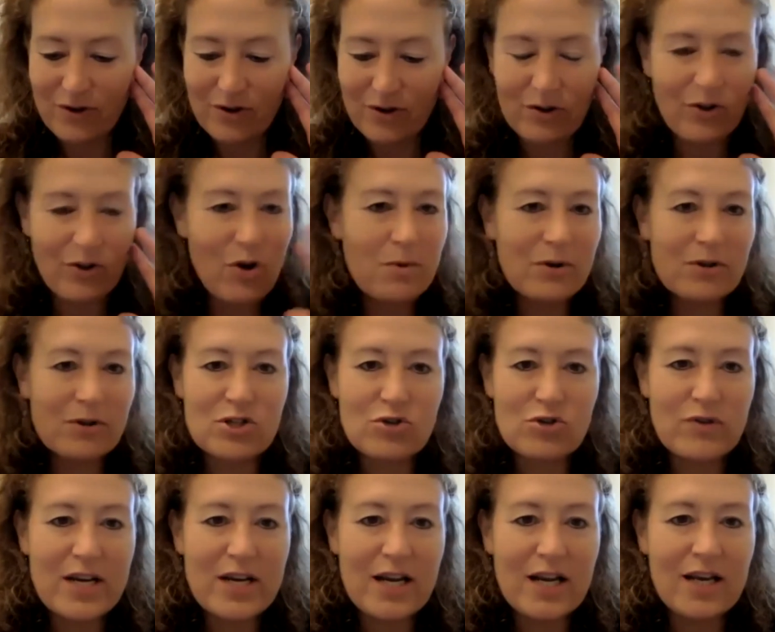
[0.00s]
global
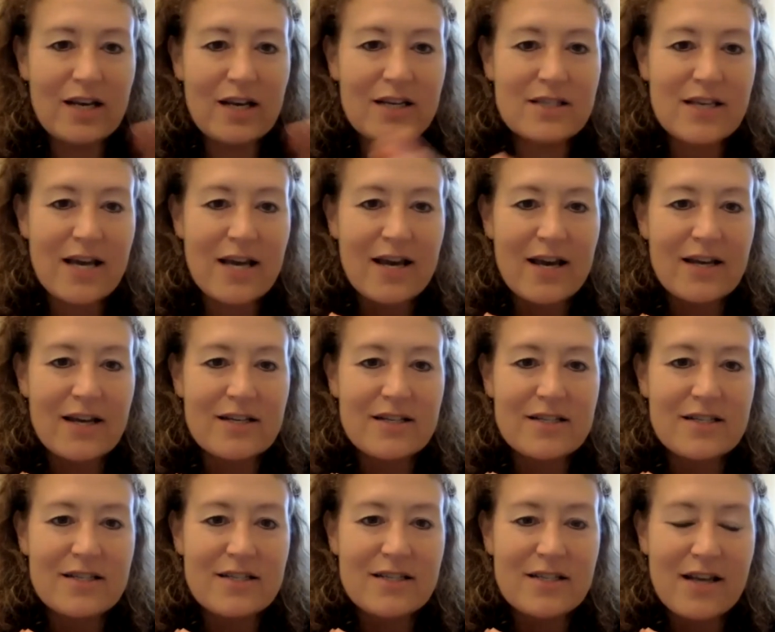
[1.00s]
treaties
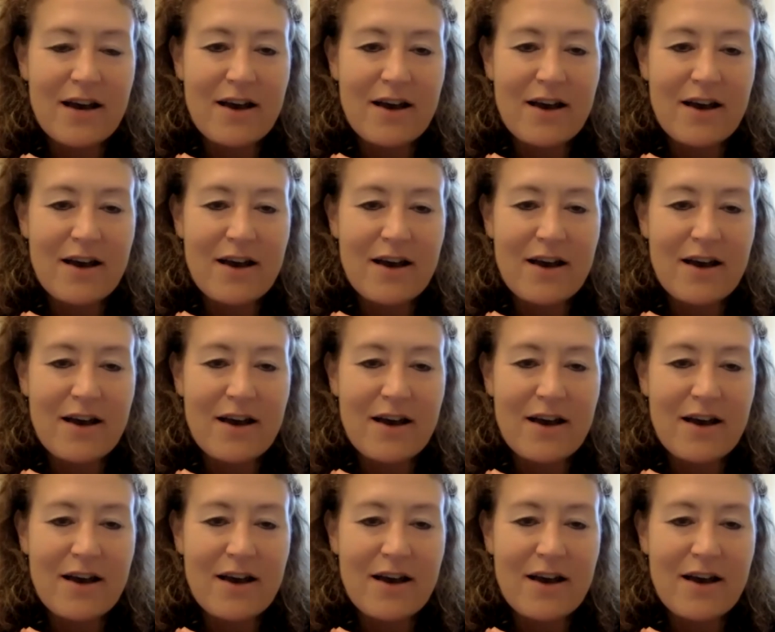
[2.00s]
and